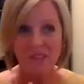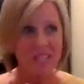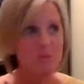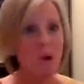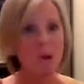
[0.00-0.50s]

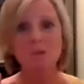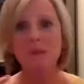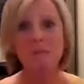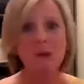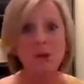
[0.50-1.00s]
That's probably
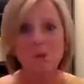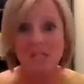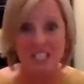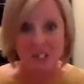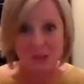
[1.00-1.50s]
about your
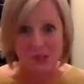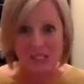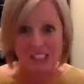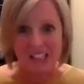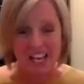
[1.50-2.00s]
windows.
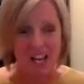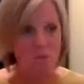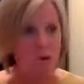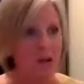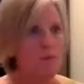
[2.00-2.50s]
And
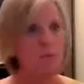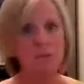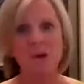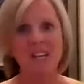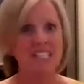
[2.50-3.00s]
why people
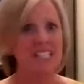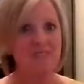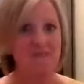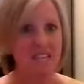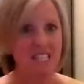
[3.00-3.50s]
want to
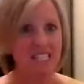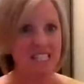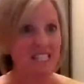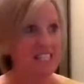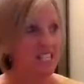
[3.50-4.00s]
disinfect and
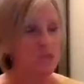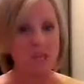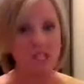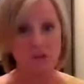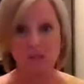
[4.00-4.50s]
sanitize
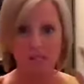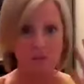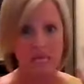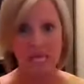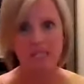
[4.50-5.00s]
windows is
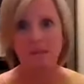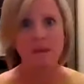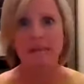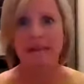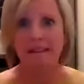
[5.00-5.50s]
beyond
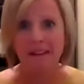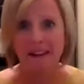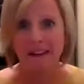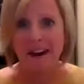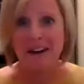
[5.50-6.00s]
me.
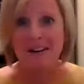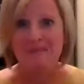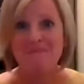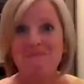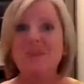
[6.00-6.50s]

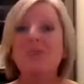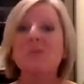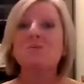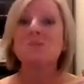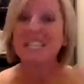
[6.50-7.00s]
But the
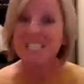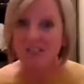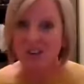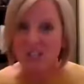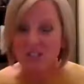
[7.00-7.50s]
rest of
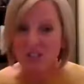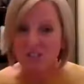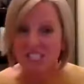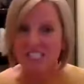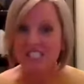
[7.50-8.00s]
our
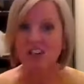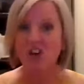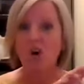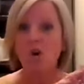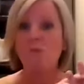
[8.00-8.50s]
surfaces in our
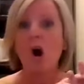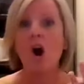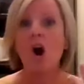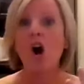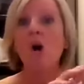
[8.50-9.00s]
home
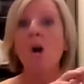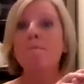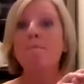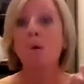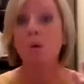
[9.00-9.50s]
are
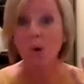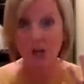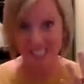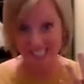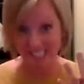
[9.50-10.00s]

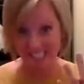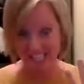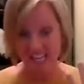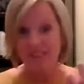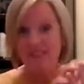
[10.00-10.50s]
porous.
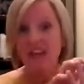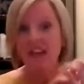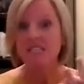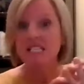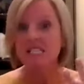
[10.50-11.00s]
They have
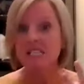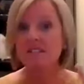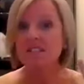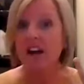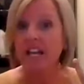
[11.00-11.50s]
these little
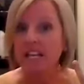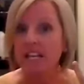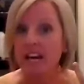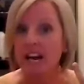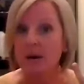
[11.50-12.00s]

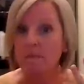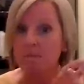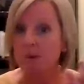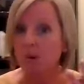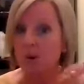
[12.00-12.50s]
tiny
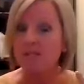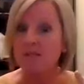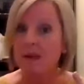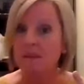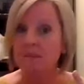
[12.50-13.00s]
pores in
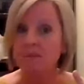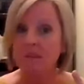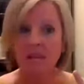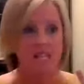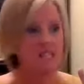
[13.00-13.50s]
them.
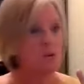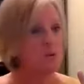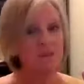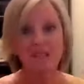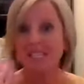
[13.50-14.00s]
So
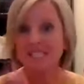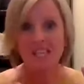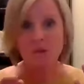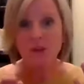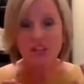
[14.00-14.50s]
let's say
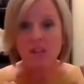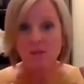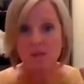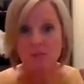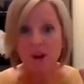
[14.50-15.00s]
we're going to use
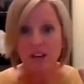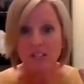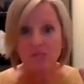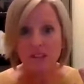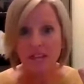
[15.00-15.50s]
the product
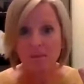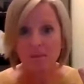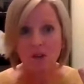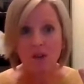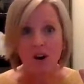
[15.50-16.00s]
or the
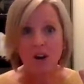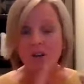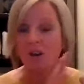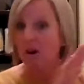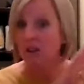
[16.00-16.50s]
chemical on
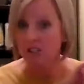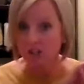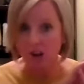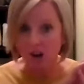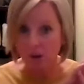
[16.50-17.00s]

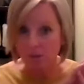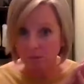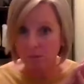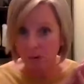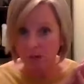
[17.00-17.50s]
our
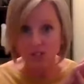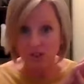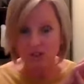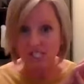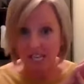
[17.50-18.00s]
porous
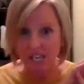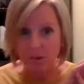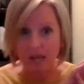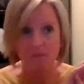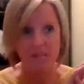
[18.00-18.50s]
surface
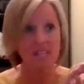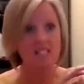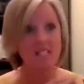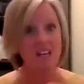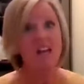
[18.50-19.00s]
anyway,
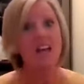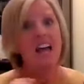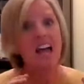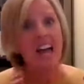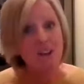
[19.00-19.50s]
because
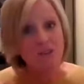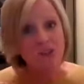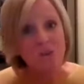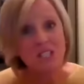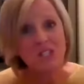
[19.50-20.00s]

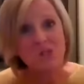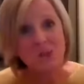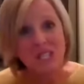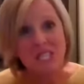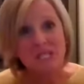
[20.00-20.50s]
everyone is
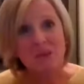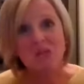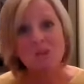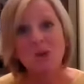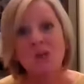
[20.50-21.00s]
doing this
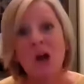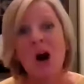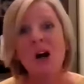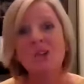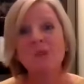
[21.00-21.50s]
because we're
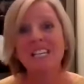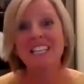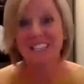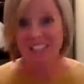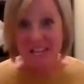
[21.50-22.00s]
not reading
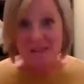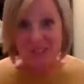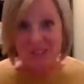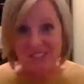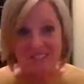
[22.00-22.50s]
the
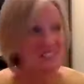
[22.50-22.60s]
label.